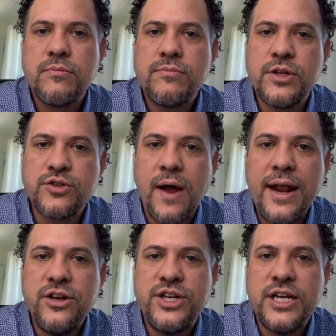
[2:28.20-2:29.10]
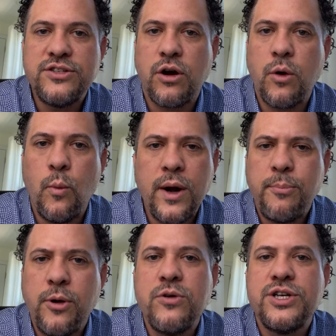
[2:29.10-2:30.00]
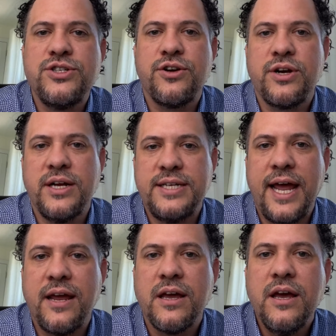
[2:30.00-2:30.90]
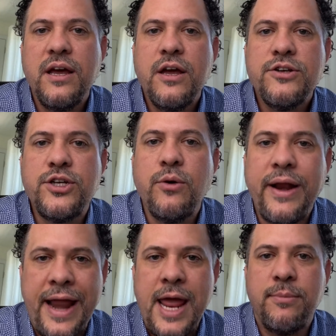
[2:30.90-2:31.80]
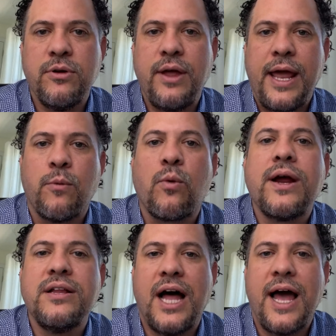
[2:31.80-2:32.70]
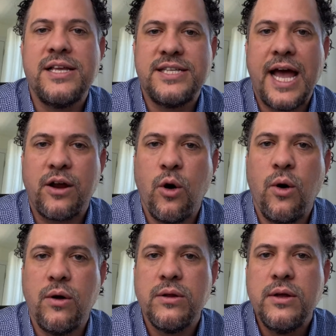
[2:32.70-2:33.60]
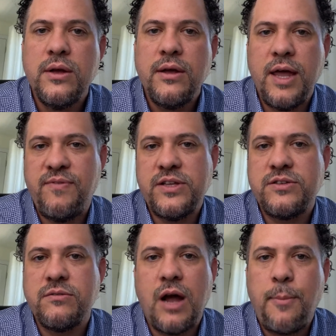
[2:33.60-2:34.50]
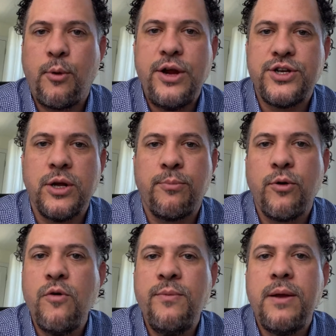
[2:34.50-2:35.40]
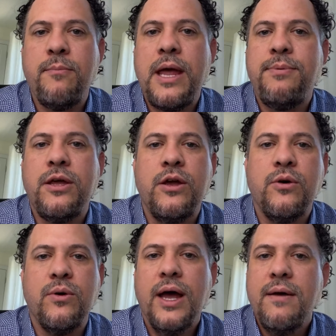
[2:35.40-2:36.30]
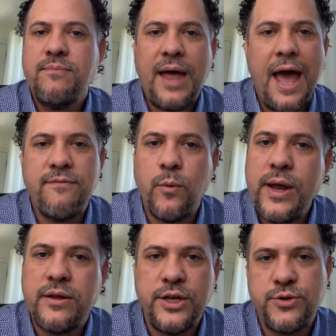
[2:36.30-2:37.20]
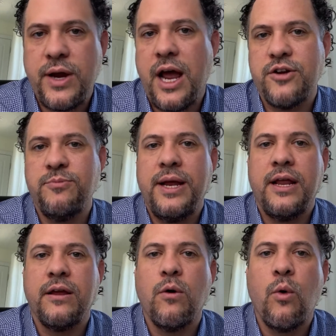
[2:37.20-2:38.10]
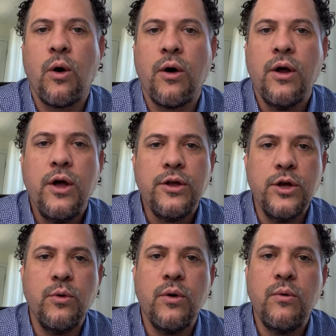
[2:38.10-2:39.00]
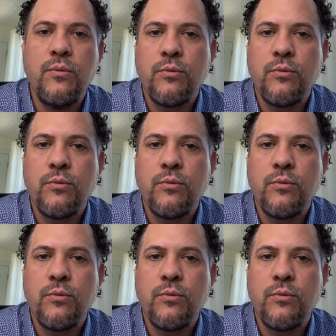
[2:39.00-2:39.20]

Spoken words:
The strategies are what approaches you're going to take to enable and realize that goal. If it's operational improvement, maybe you have a weekly triage meeting, or you